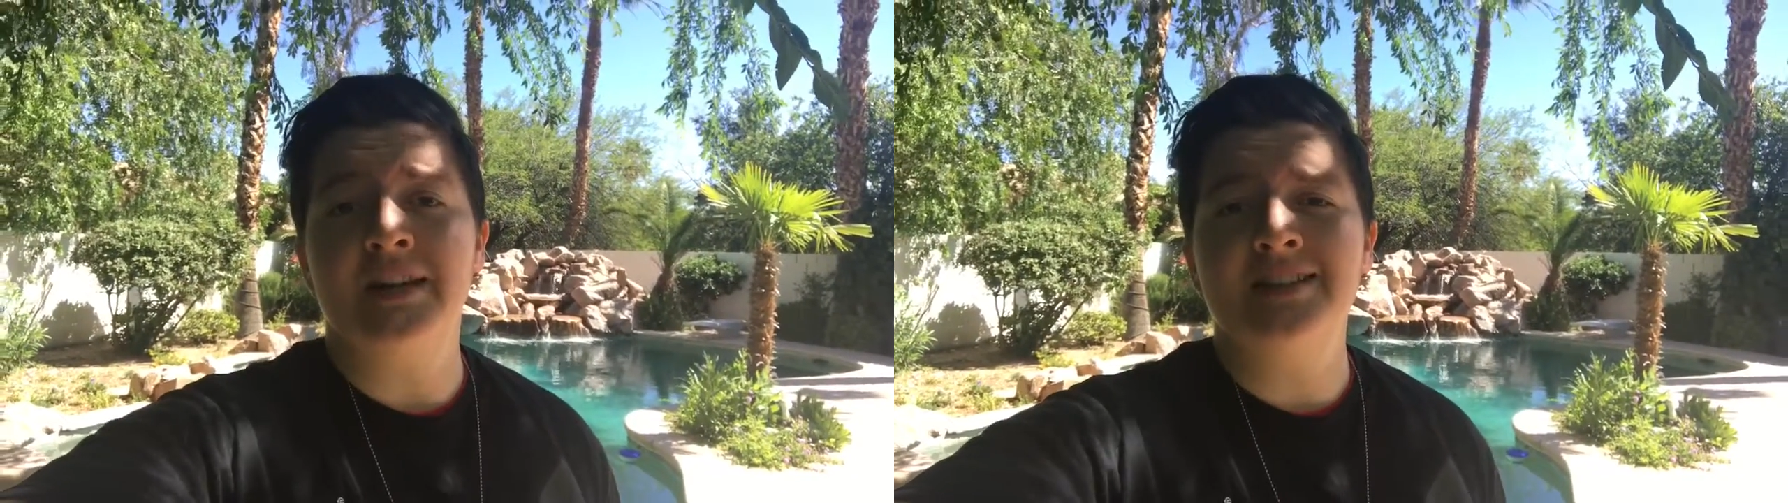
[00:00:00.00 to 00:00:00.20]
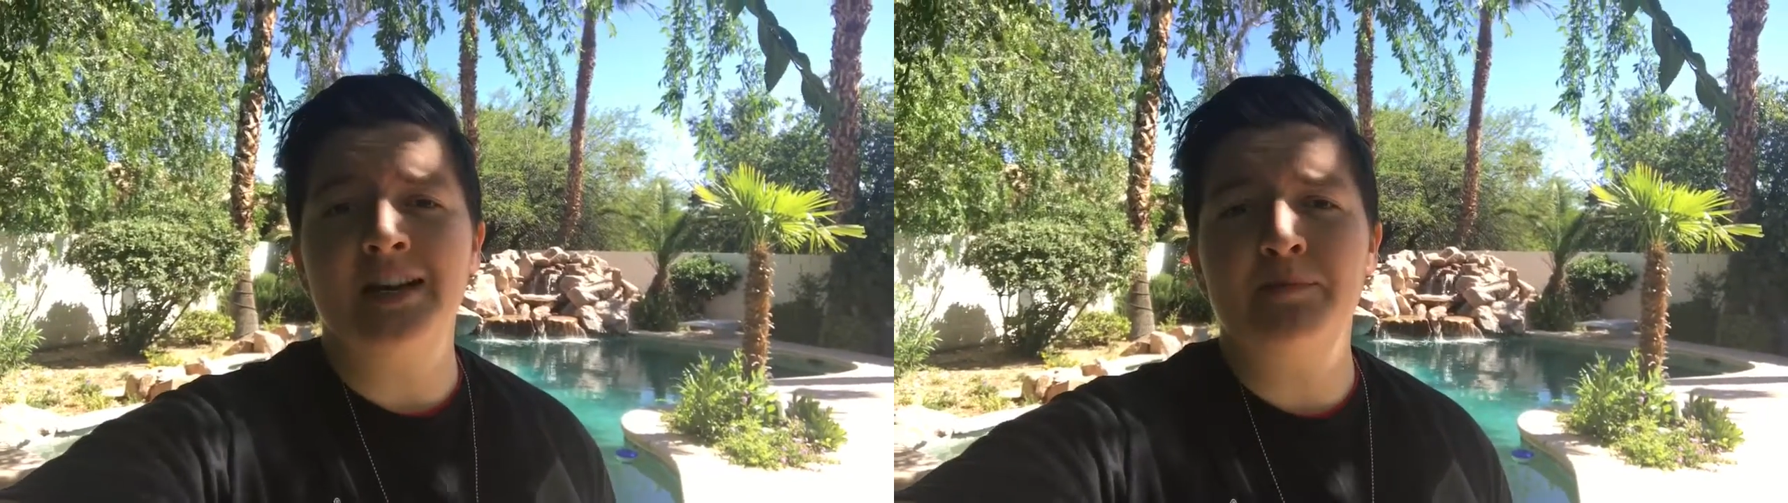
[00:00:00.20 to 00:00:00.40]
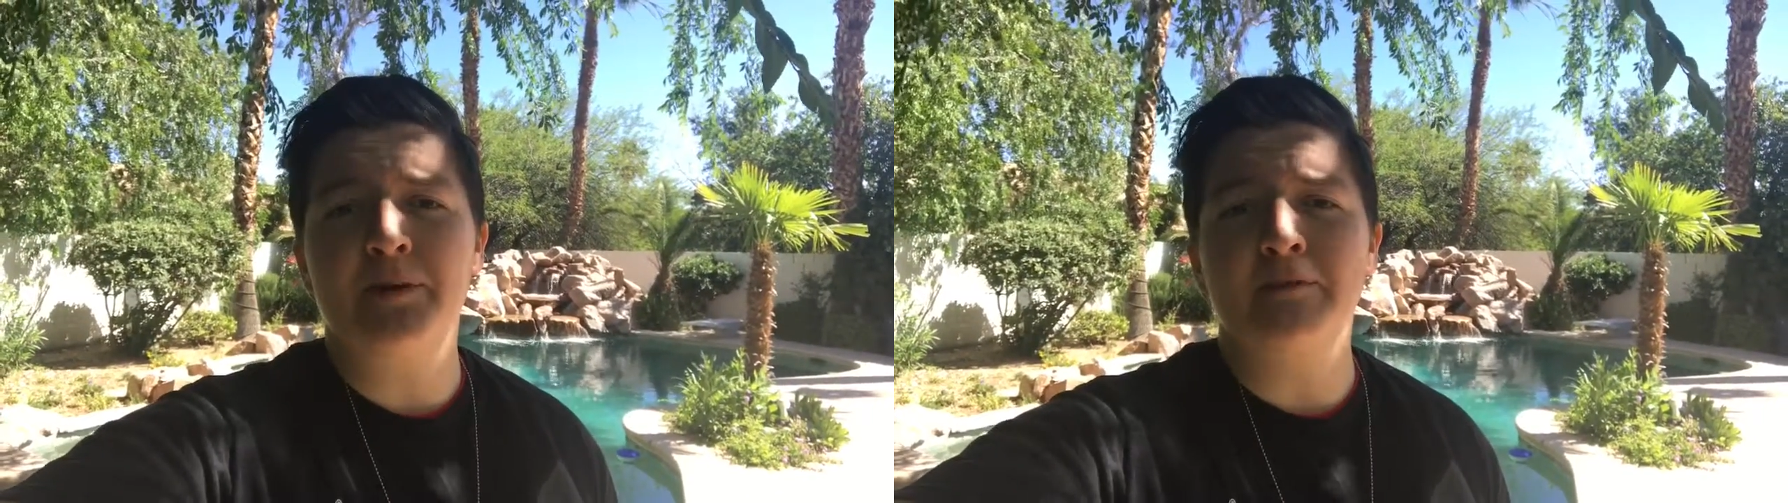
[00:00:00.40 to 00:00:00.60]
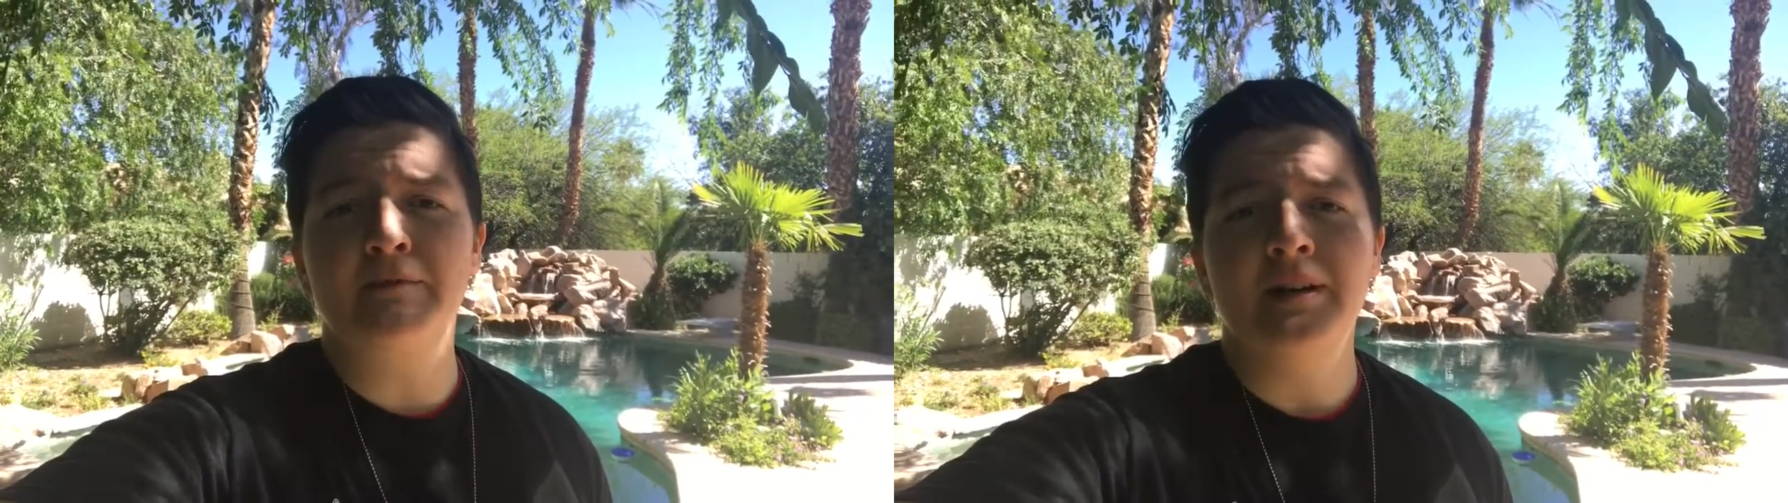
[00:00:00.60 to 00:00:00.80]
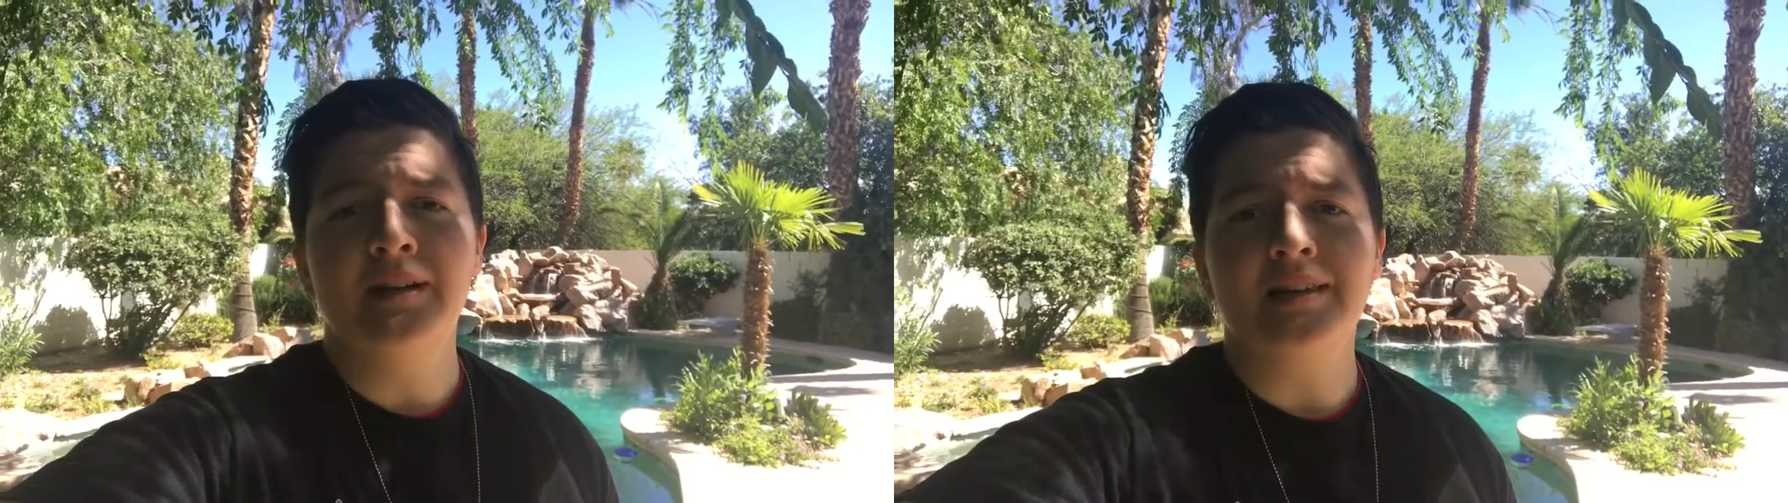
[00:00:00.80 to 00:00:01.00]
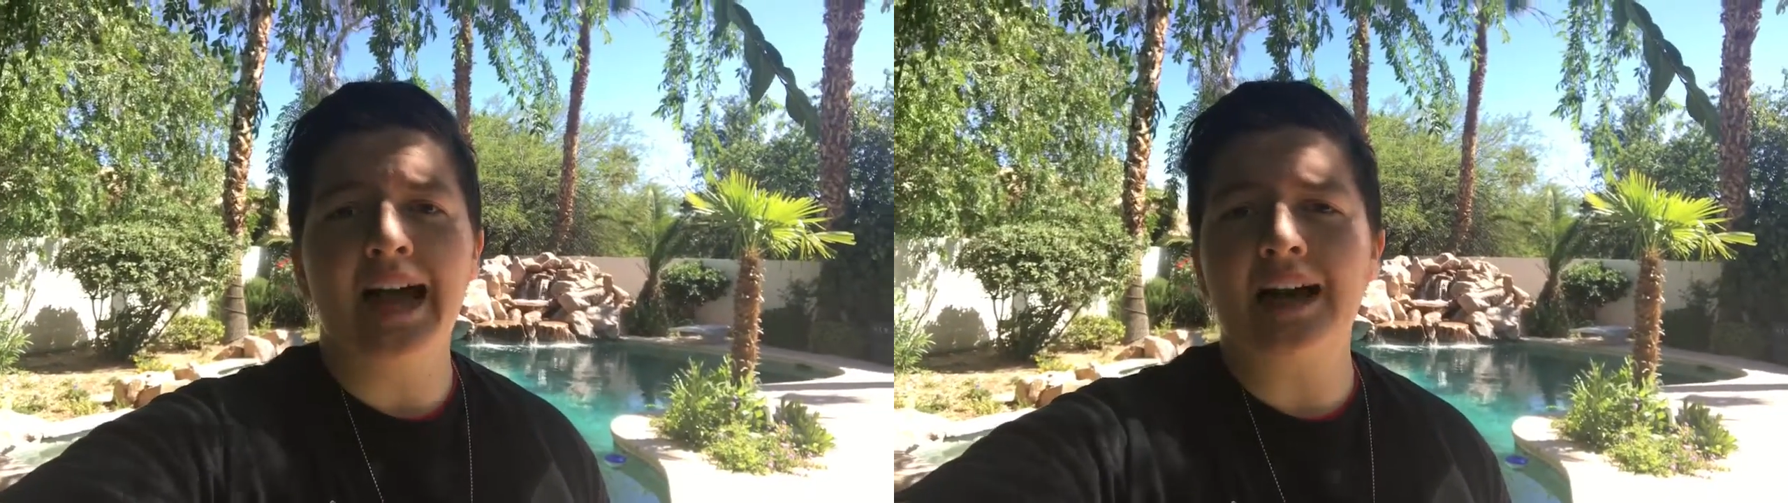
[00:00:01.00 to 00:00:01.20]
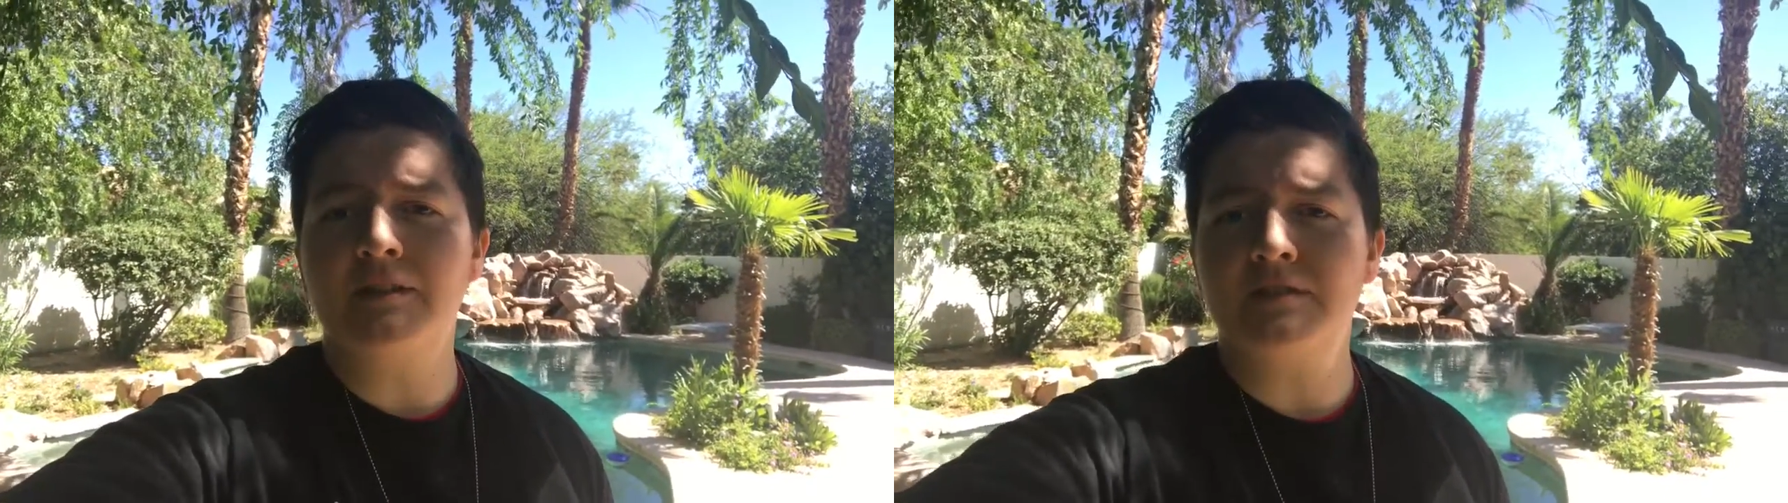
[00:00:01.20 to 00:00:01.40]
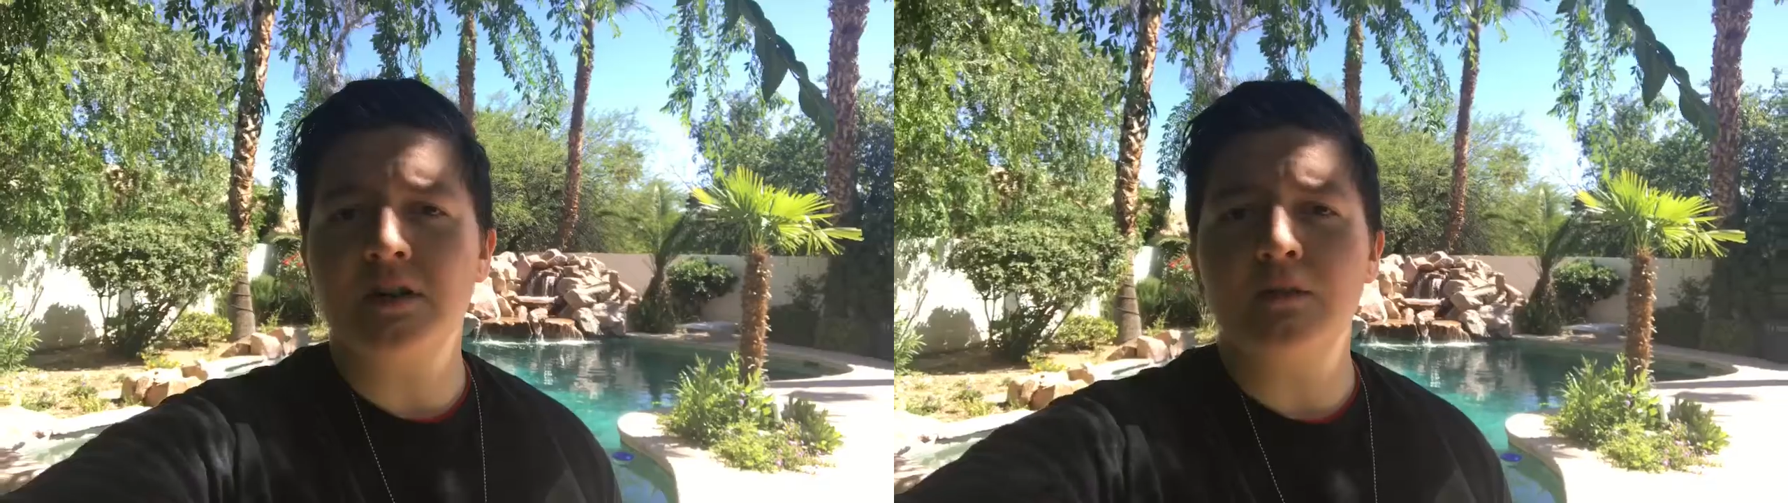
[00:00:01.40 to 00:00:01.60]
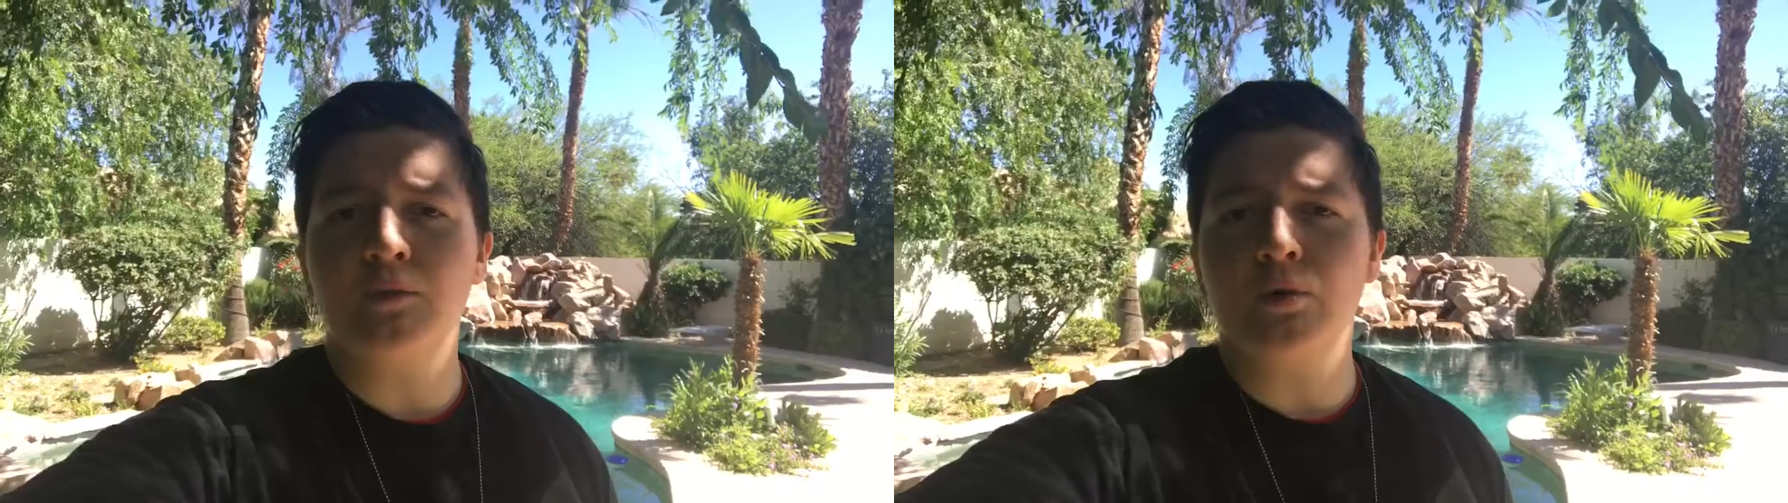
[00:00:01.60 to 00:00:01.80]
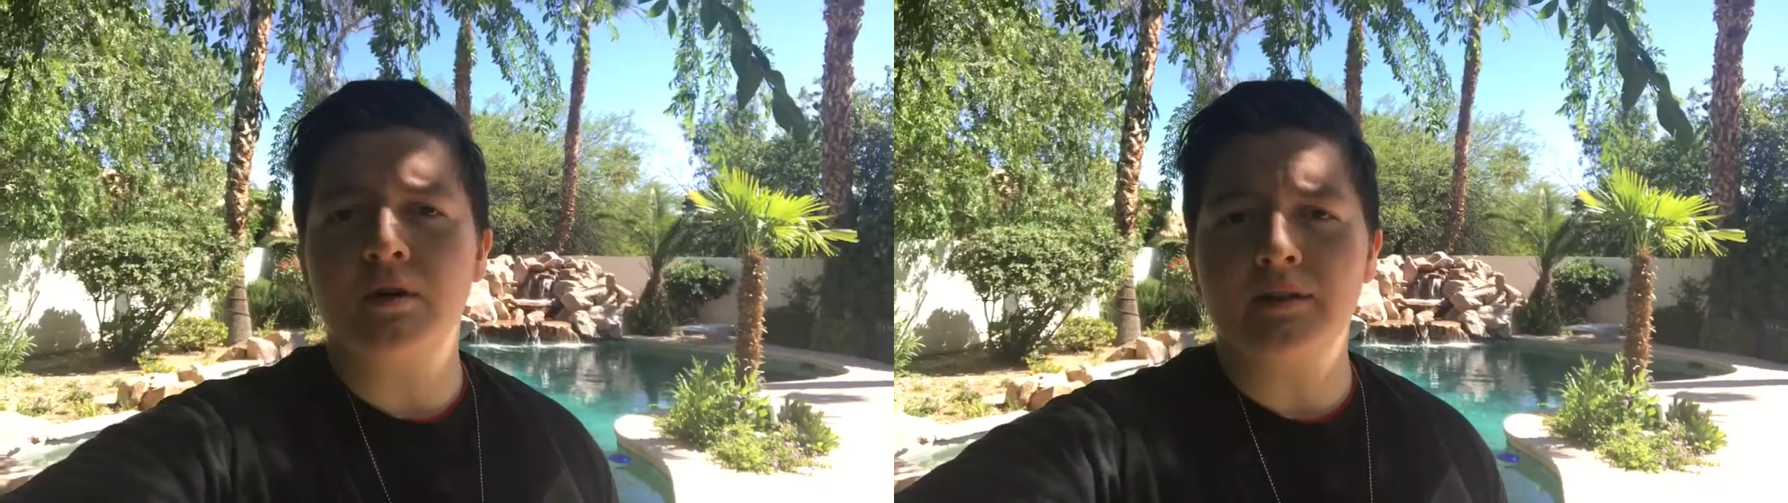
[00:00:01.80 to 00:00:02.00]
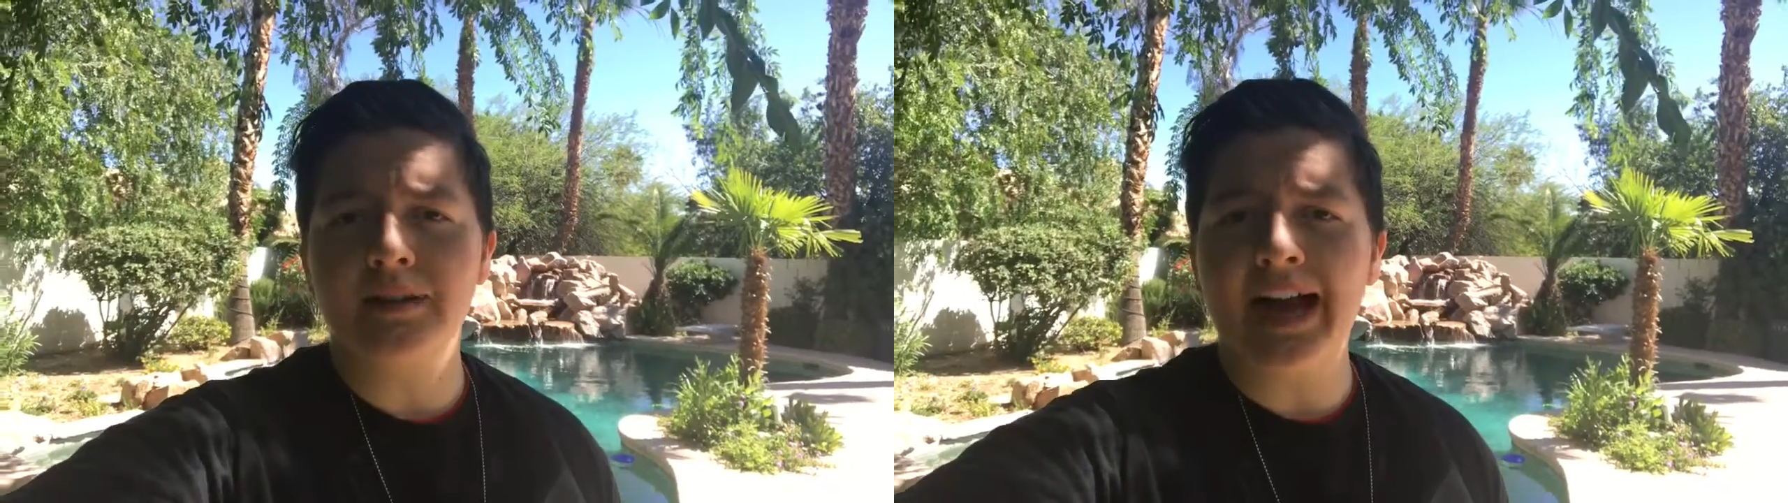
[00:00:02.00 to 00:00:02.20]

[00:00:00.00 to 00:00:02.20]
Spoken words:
any type of lack of self-worth,